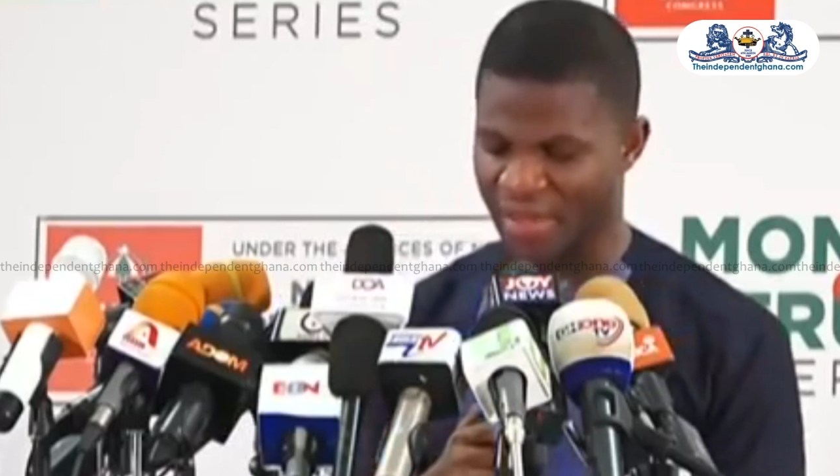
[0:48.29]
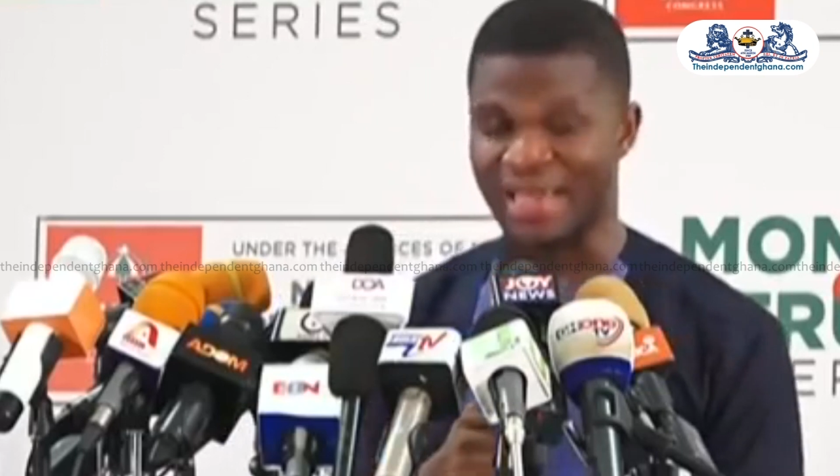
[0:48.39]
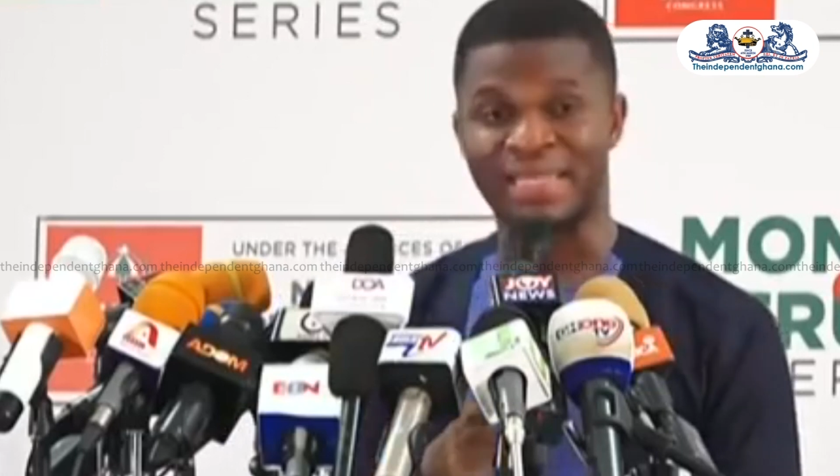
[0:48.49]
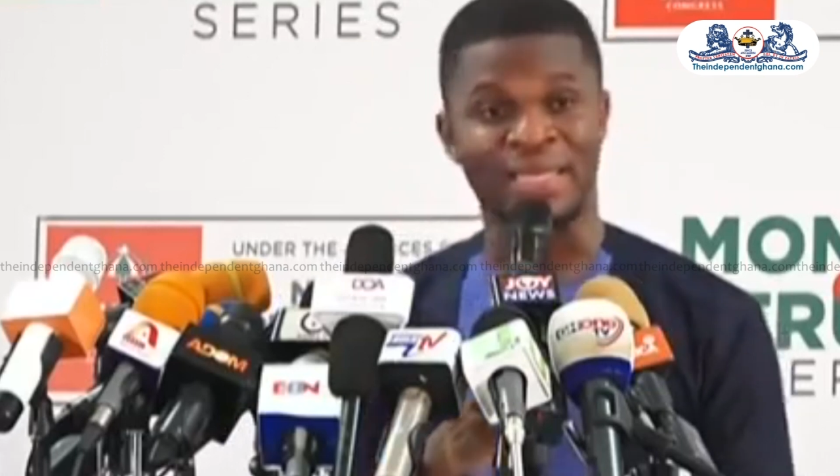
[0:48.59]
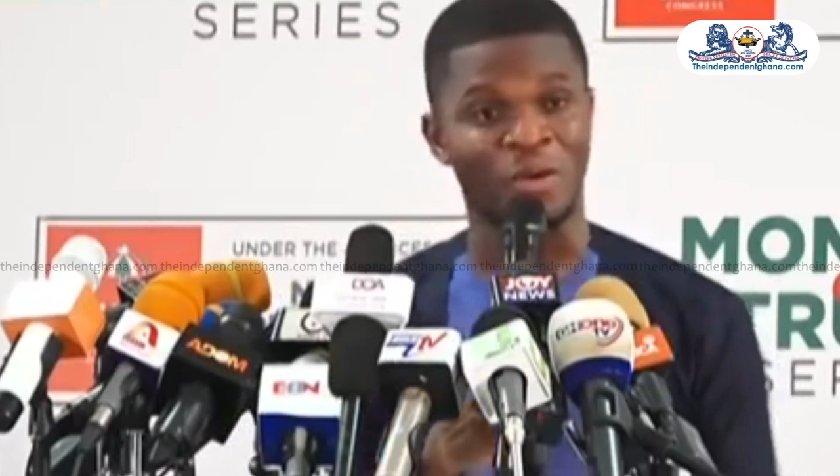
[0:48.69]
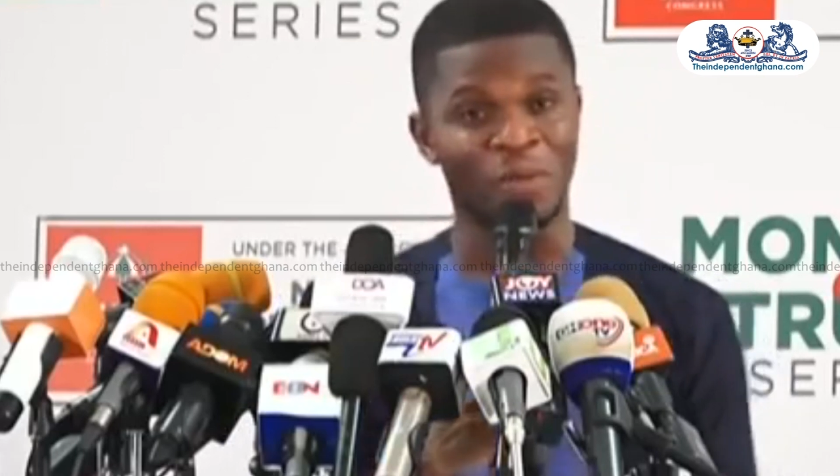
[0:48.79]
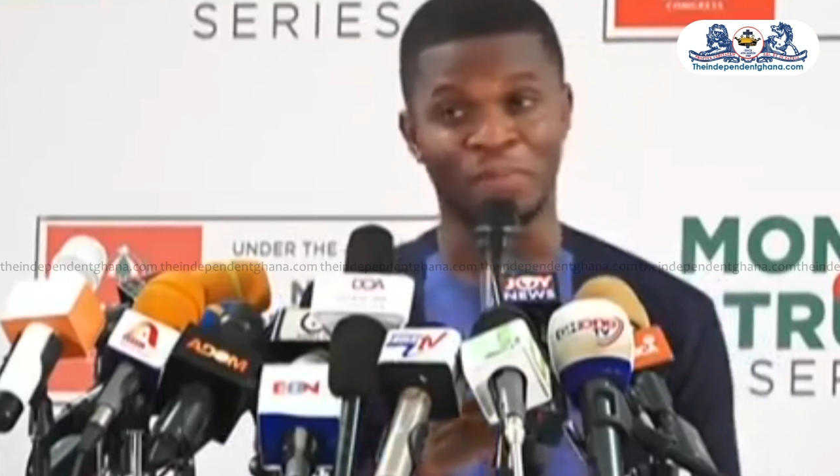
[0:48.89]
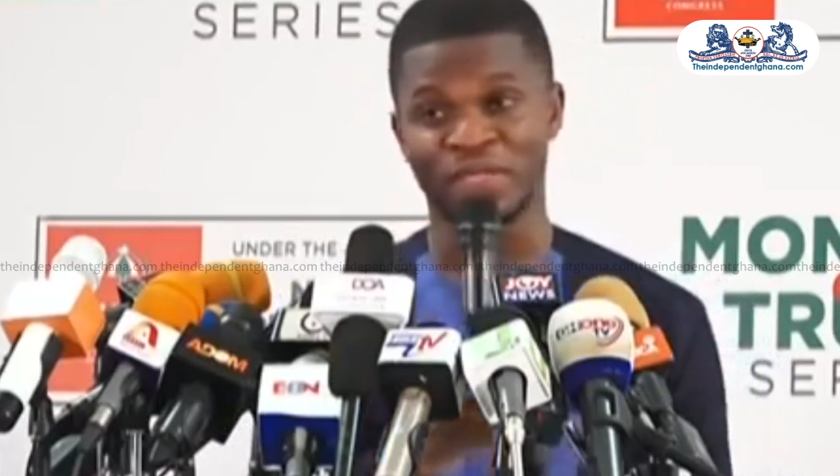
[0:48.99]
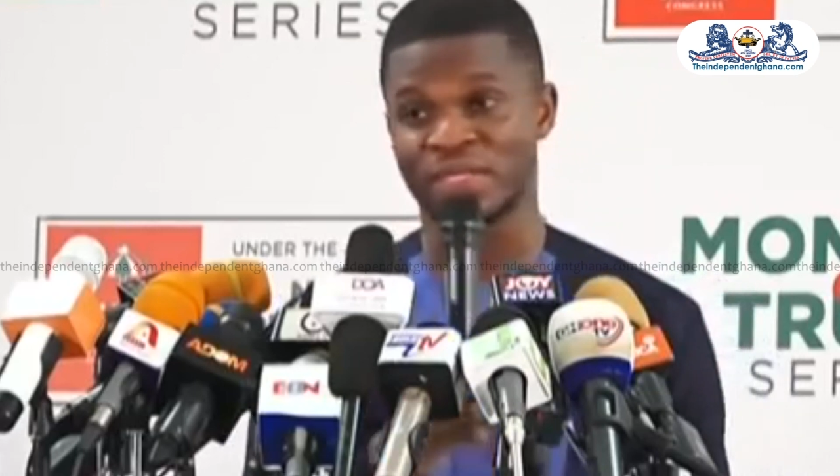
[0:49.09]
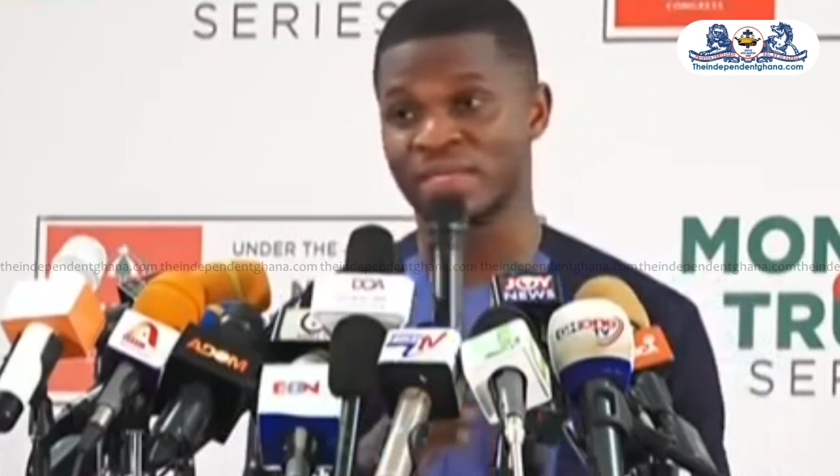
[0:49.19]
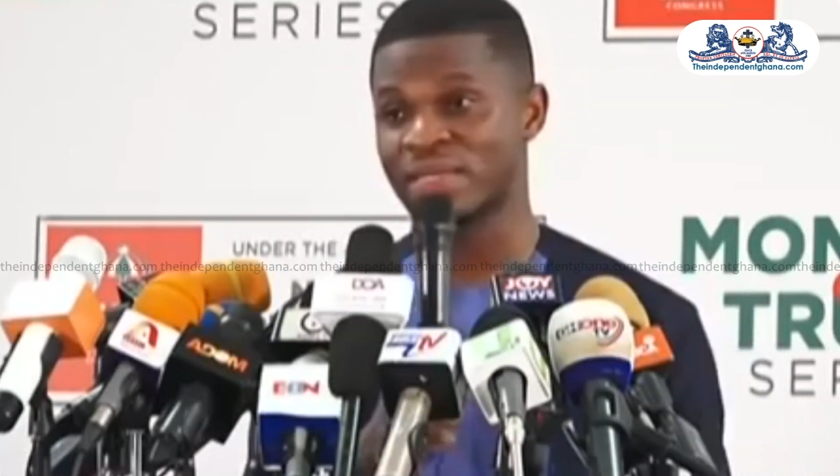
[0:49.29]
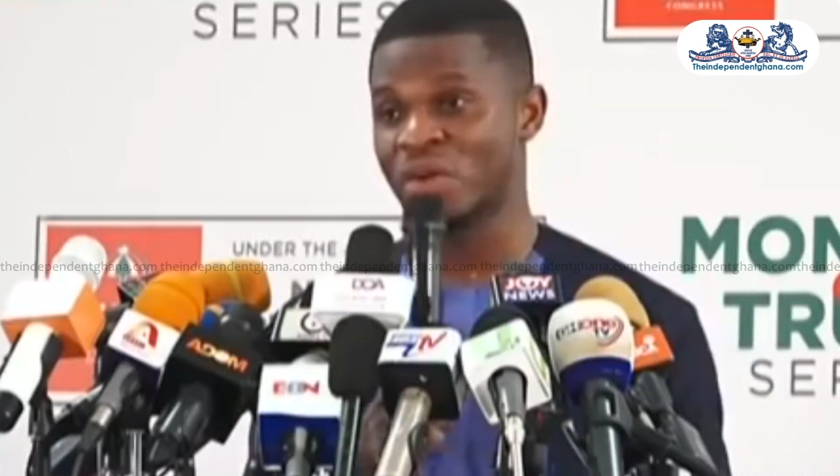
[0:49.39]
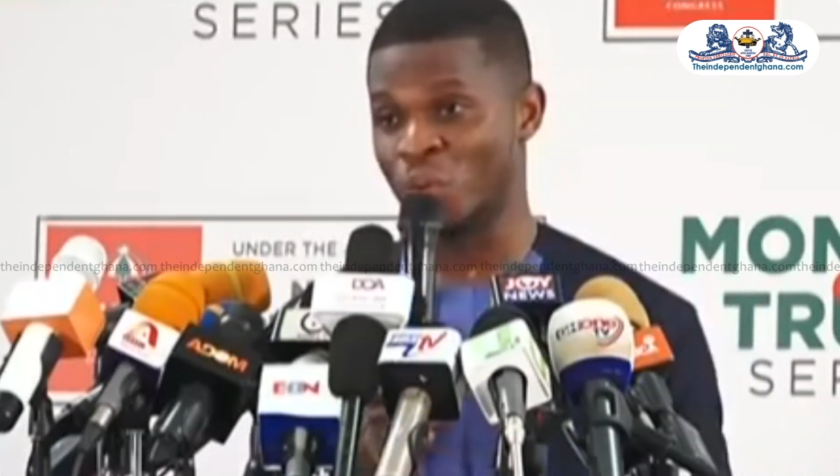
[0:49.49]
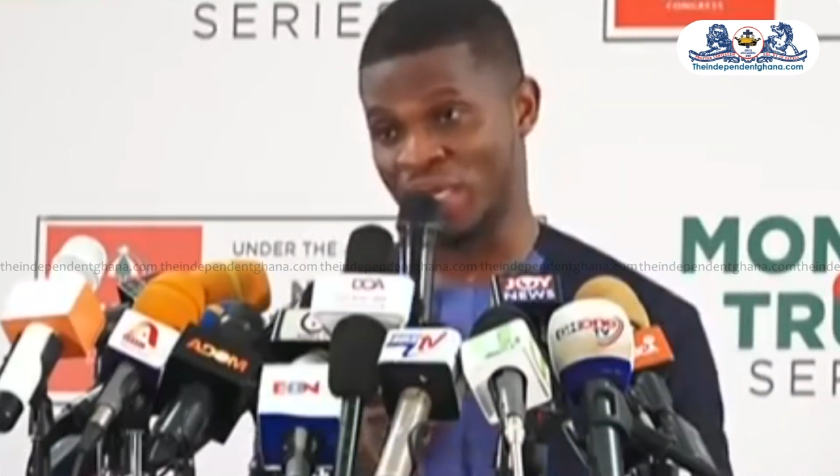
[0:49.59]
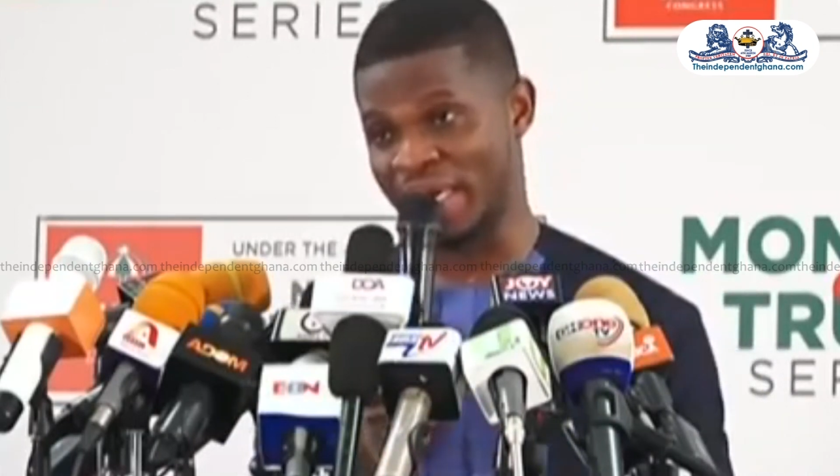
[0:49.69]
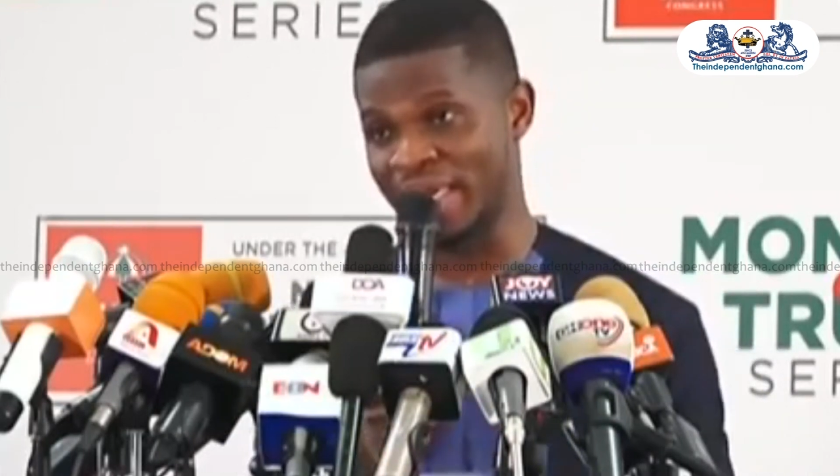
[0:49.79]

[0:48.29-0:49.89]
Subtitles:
and his accomplices with